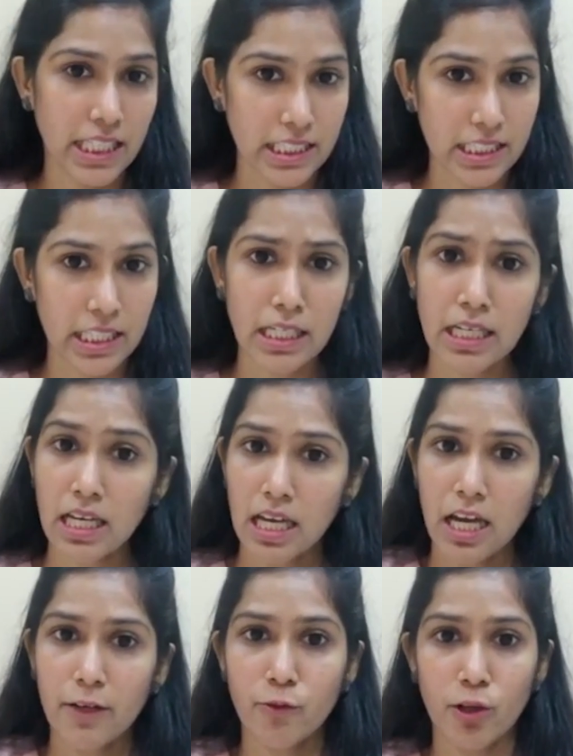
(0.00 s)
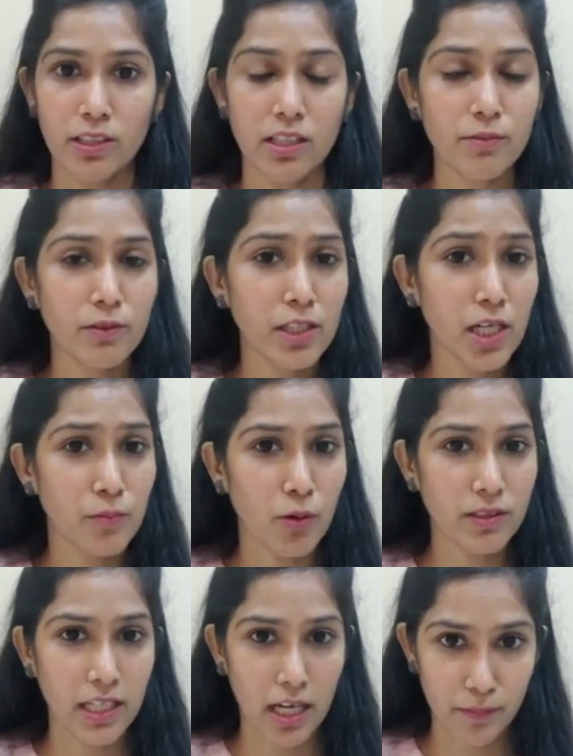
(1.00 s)
Okay, it increases the price, so
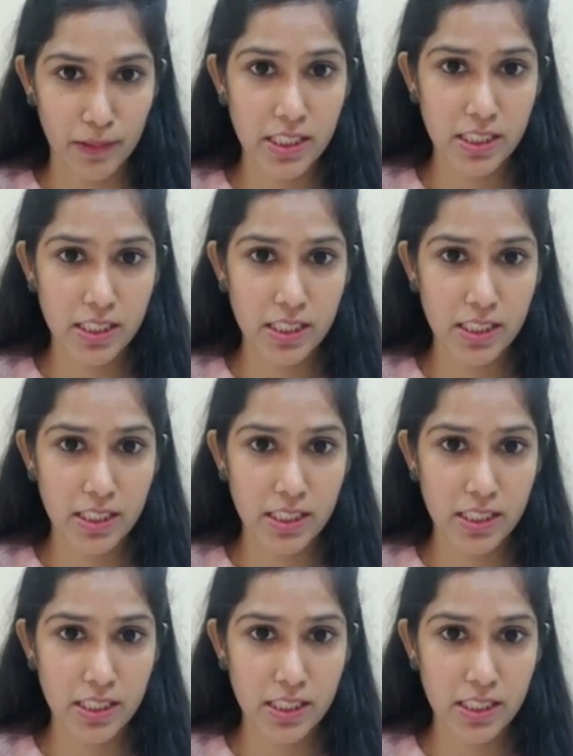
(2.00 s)
obviously it